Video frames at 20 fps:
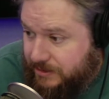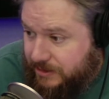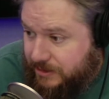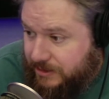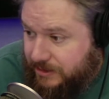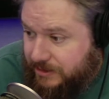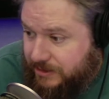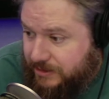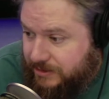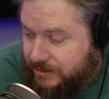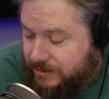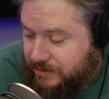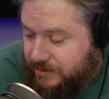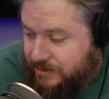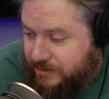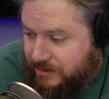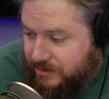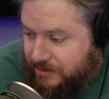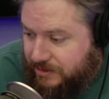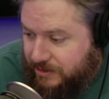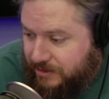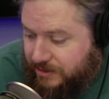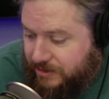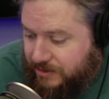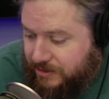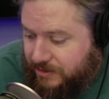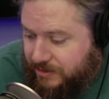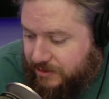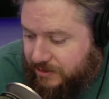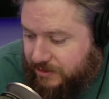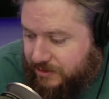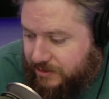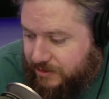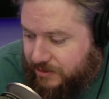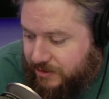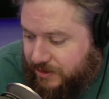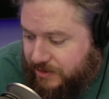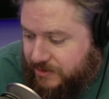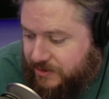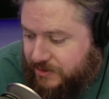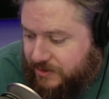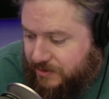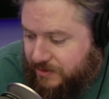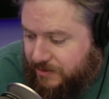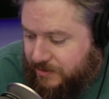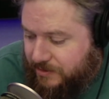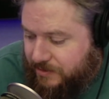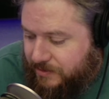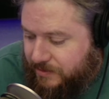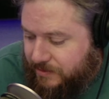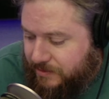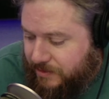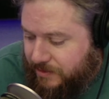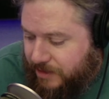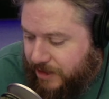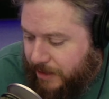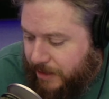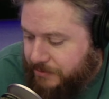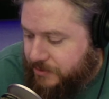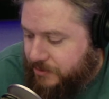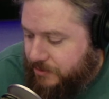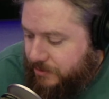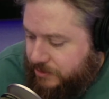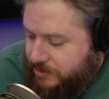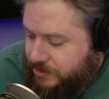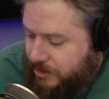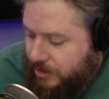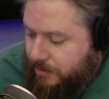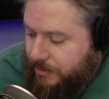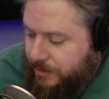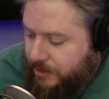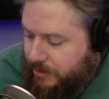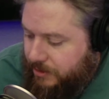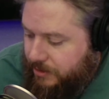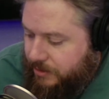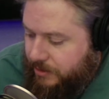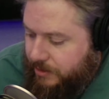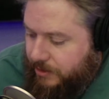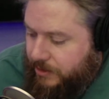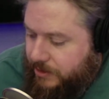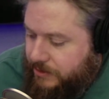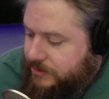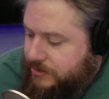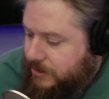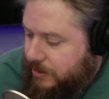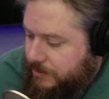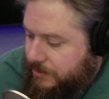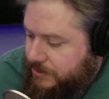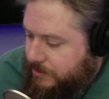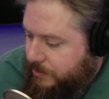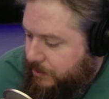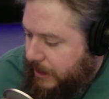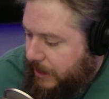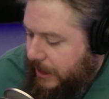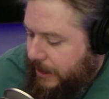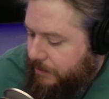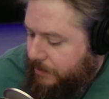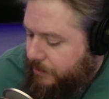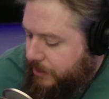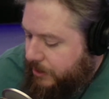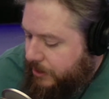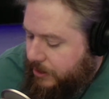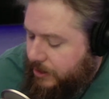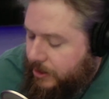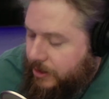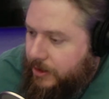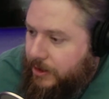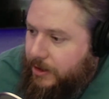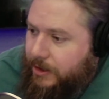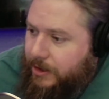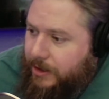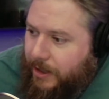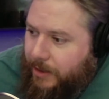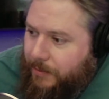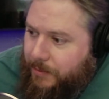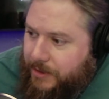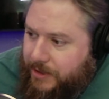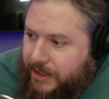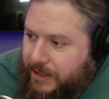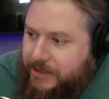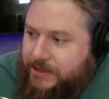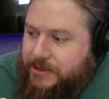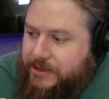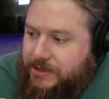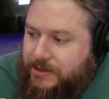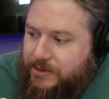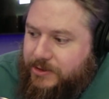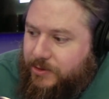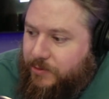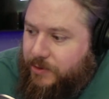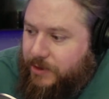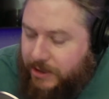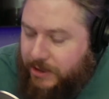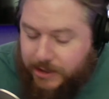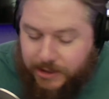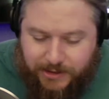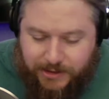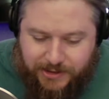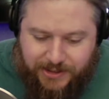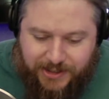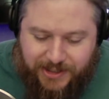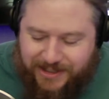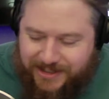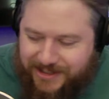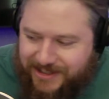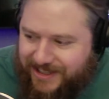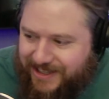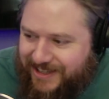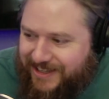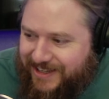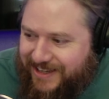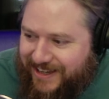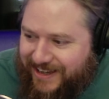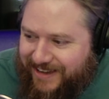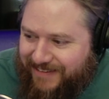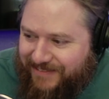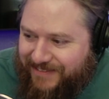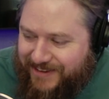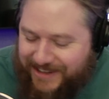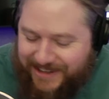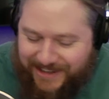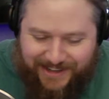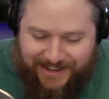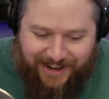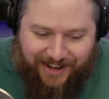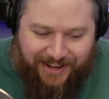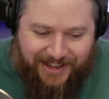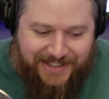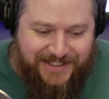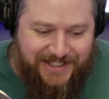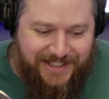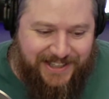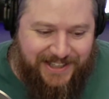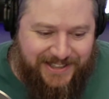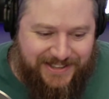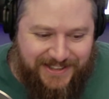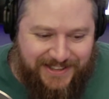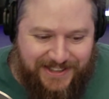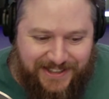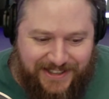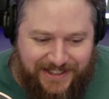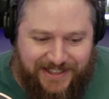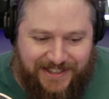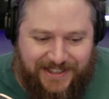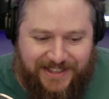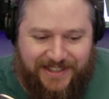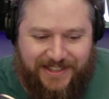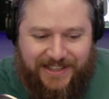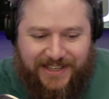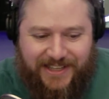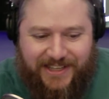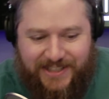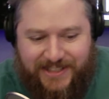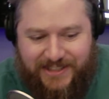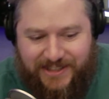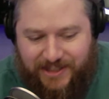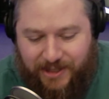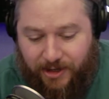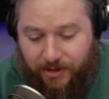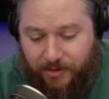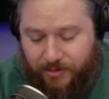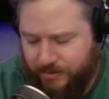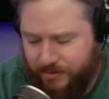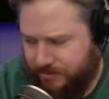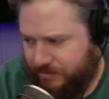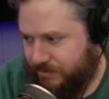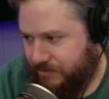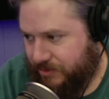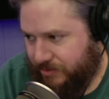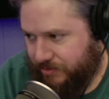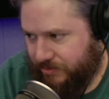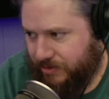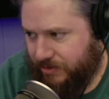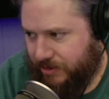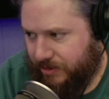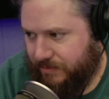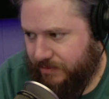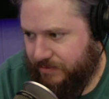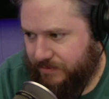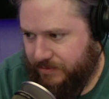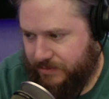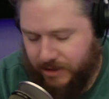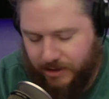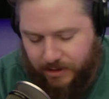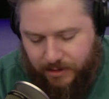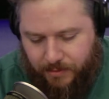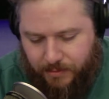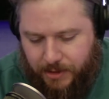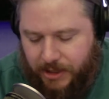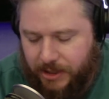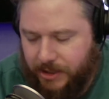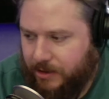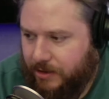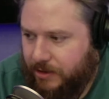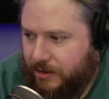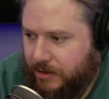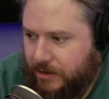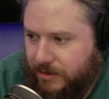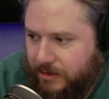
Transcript: Yeah. And, it's absolutely charming. Now, he's dumb as a block, but, I mean, that's just who he is. But to hear him talk, yeah, but, no, right? You'd never know it. No, you can tell immediately.